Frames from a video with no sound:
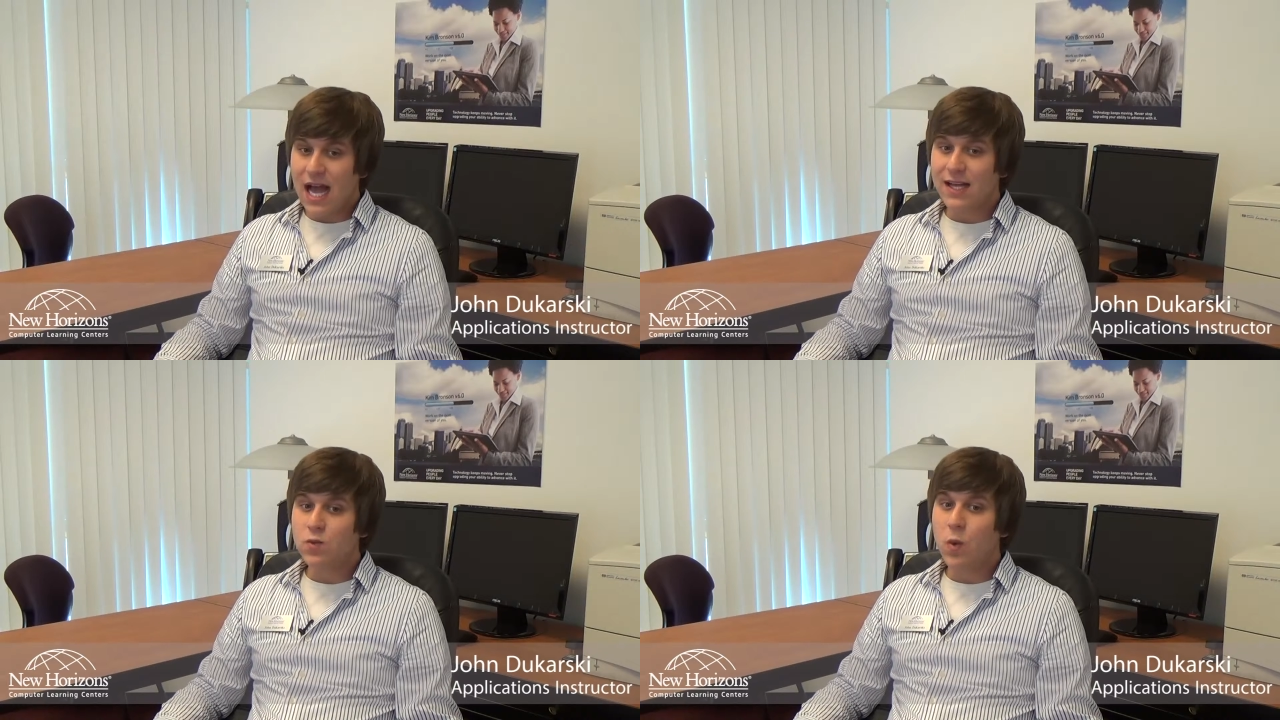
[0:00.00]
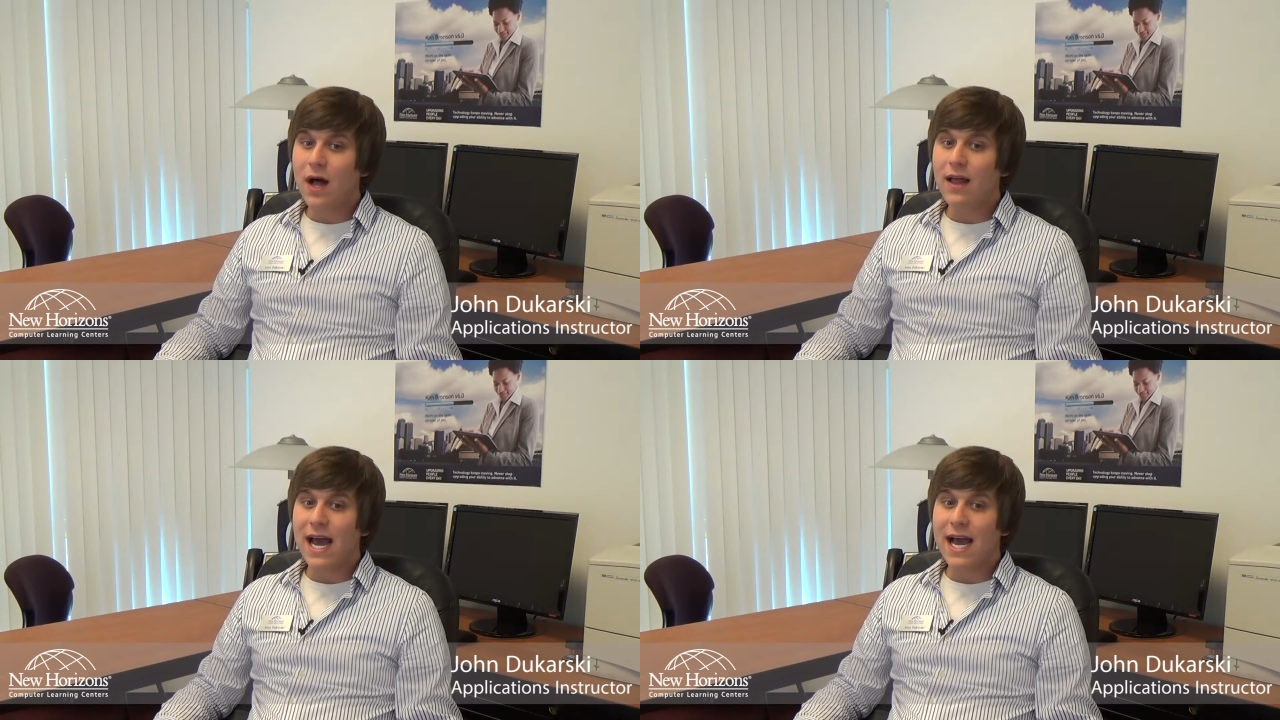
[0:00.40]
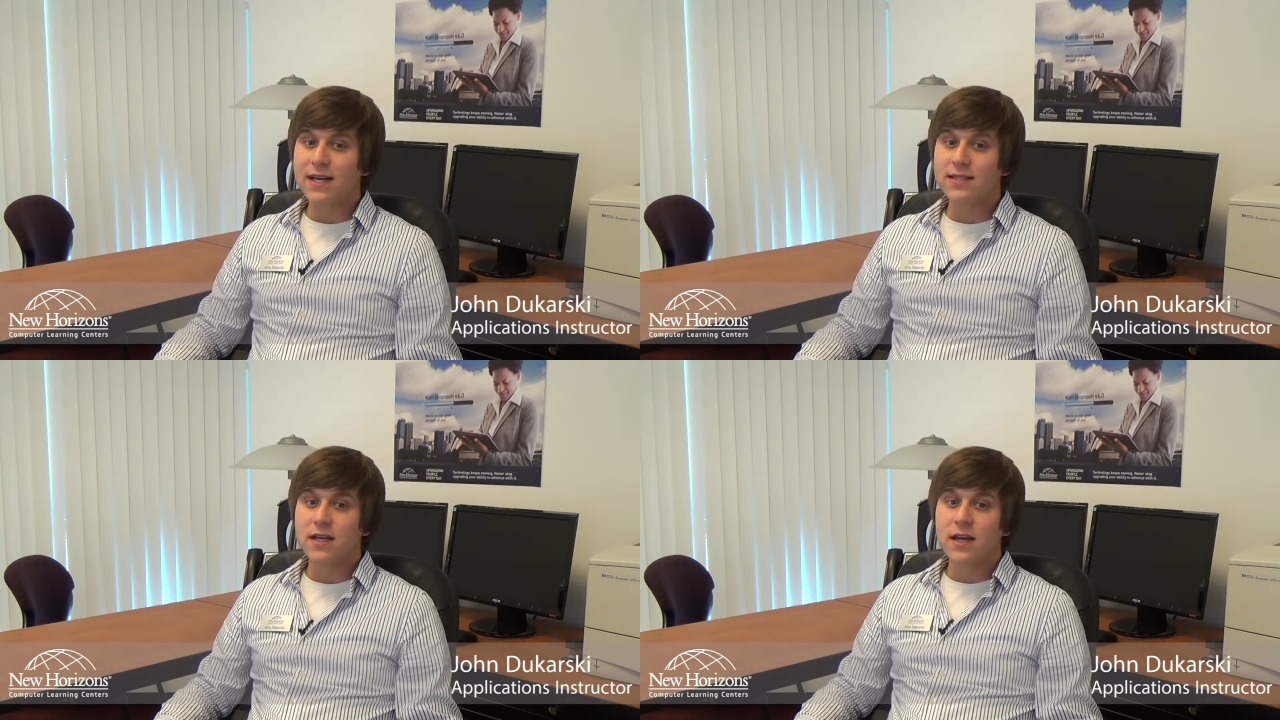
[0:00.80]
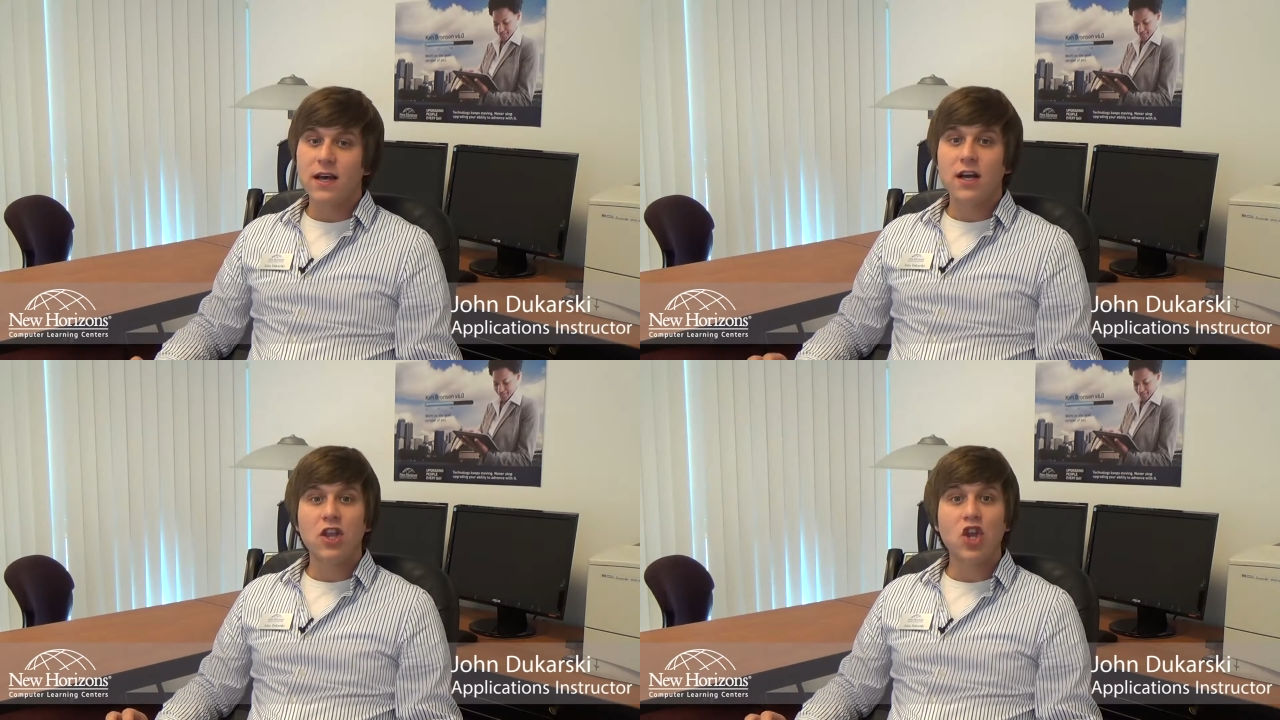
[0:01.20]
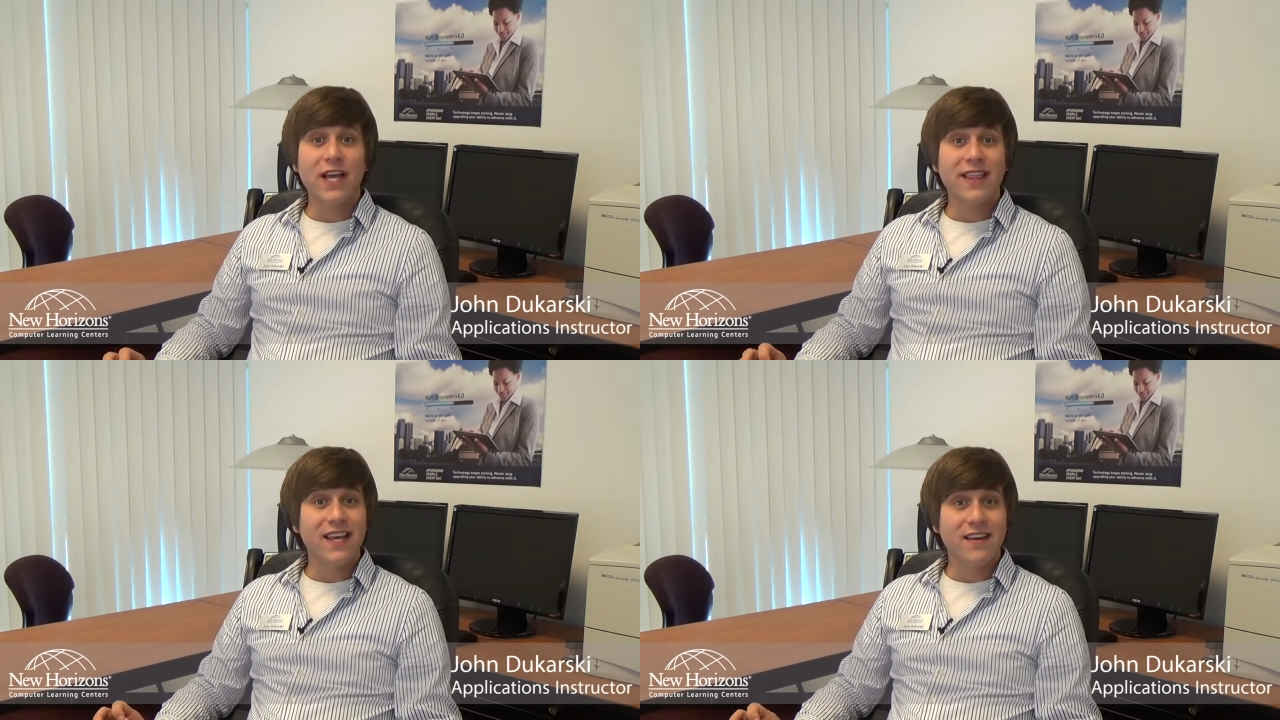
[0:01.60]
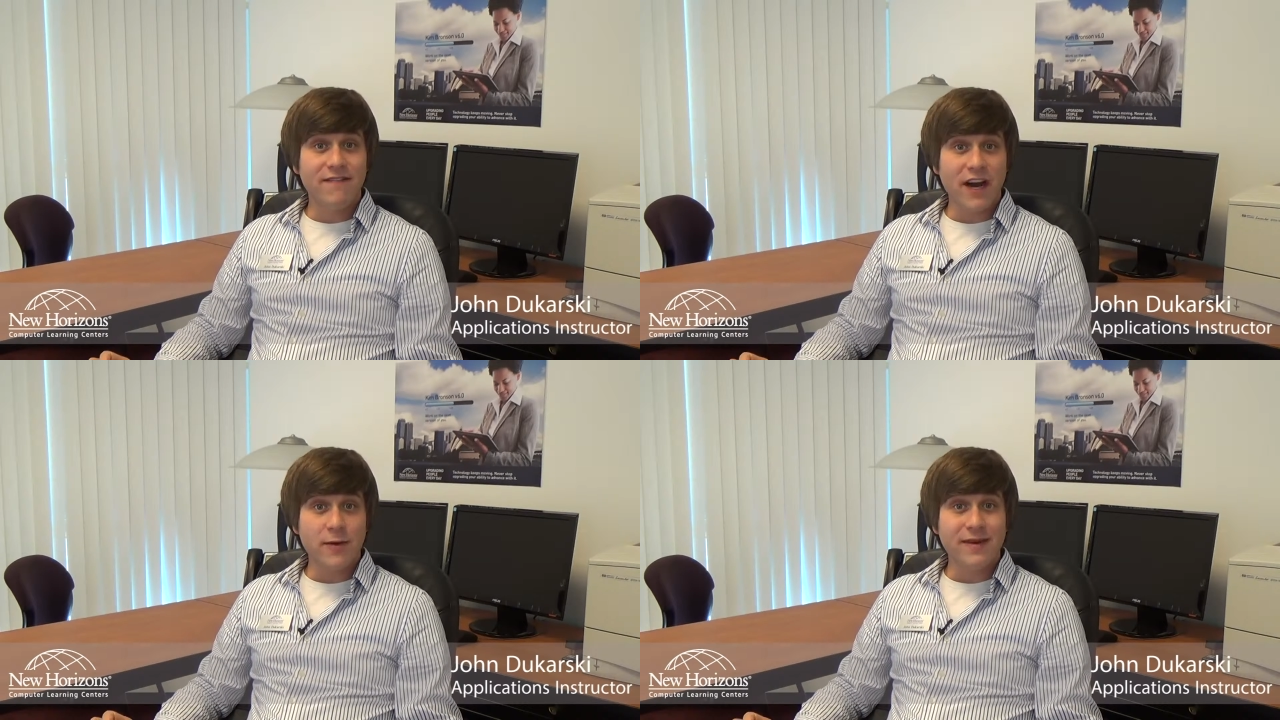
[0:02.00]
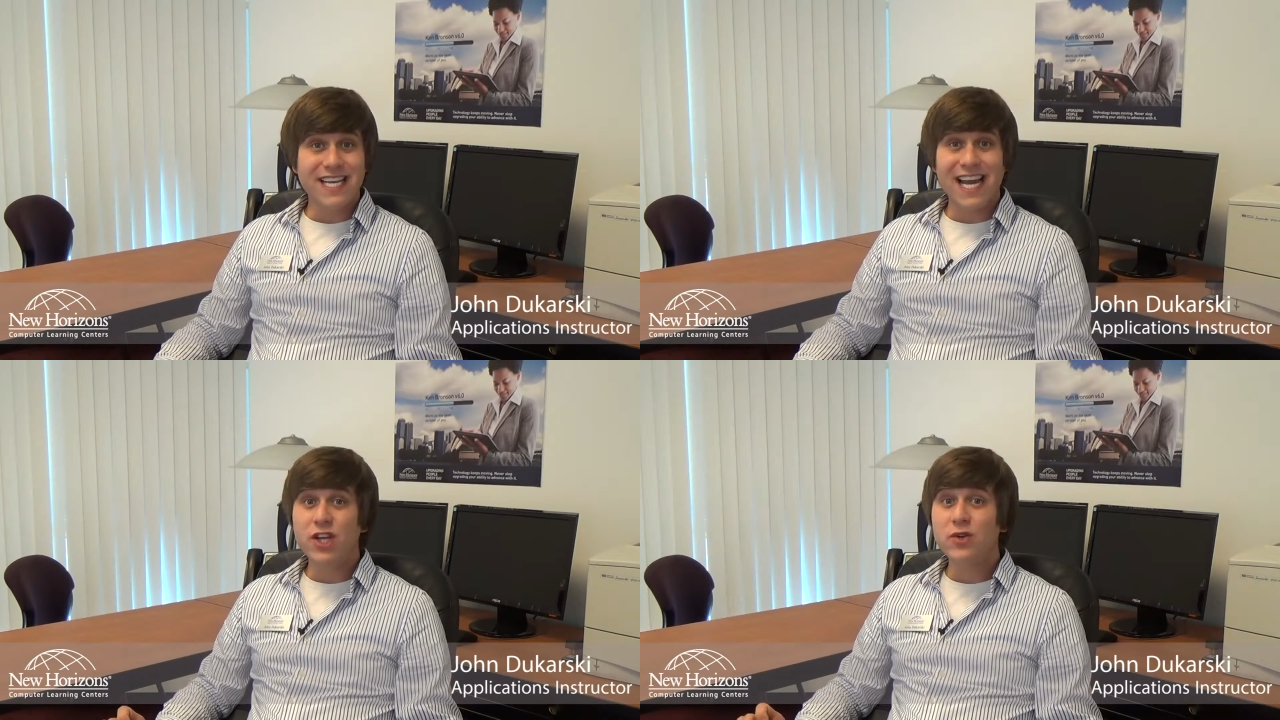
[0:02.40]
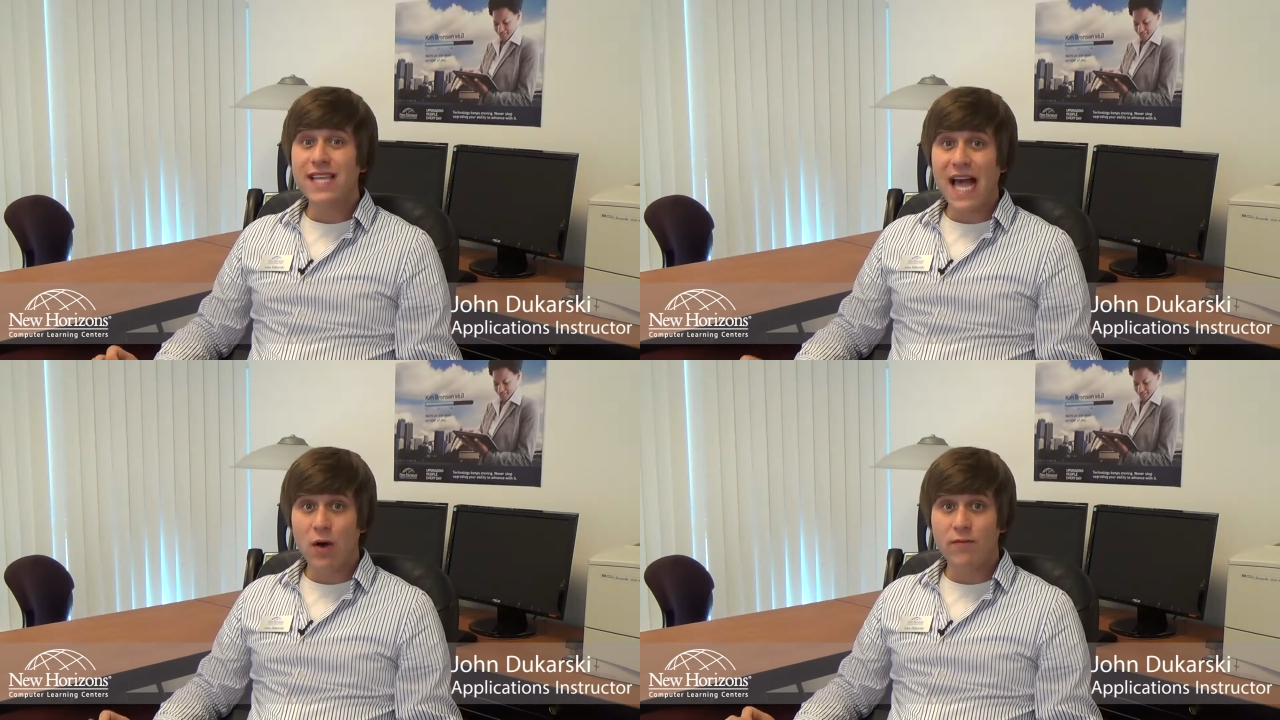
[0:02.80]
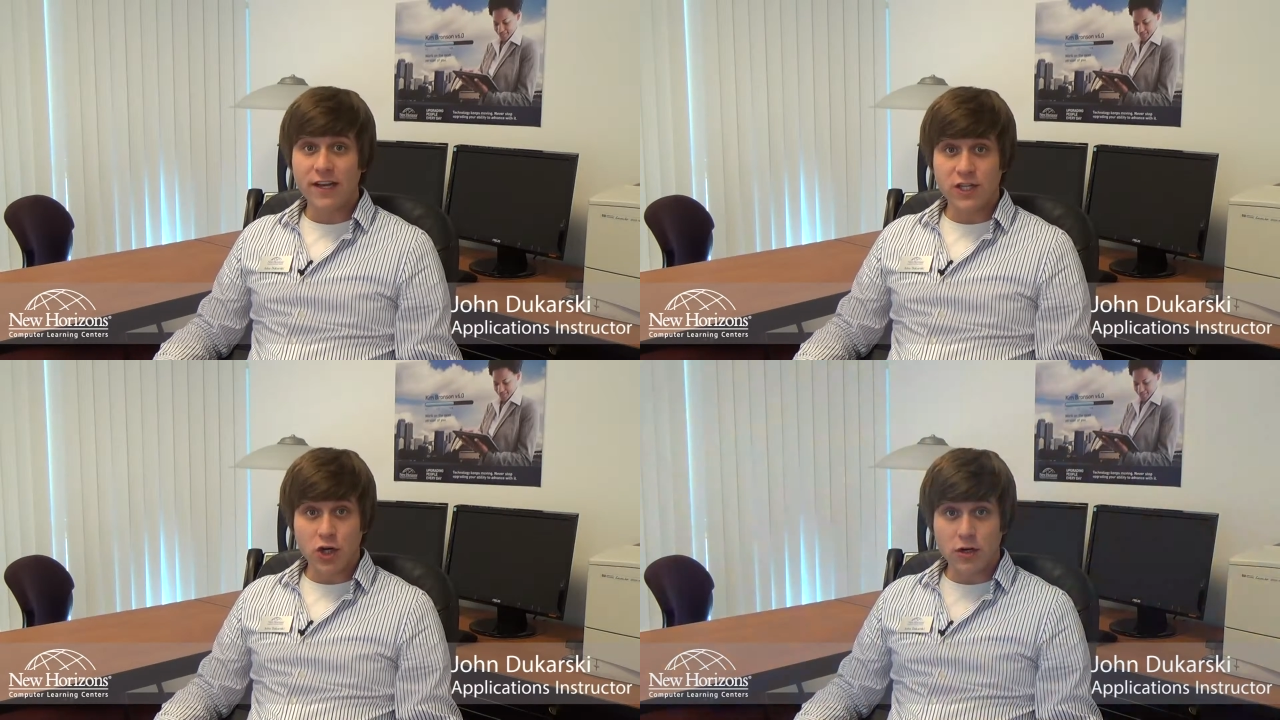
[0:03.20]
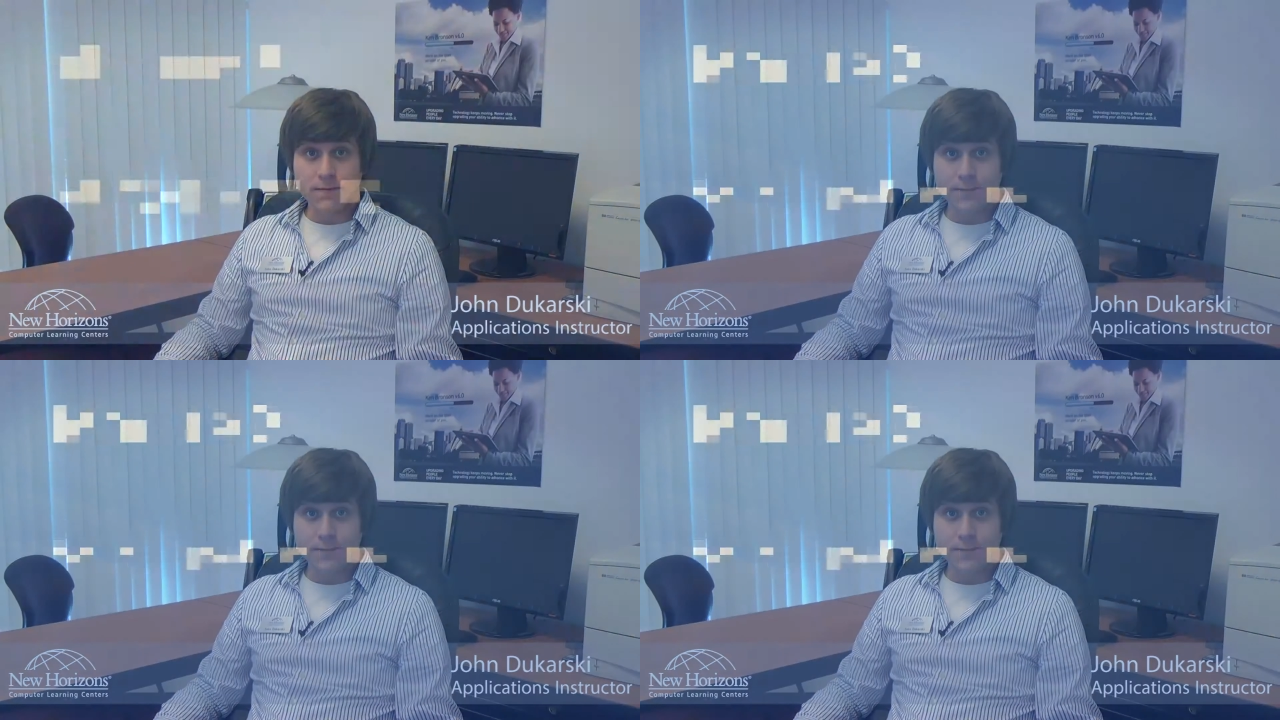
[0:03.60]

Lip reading: as well as look in the environment and use the Help feature.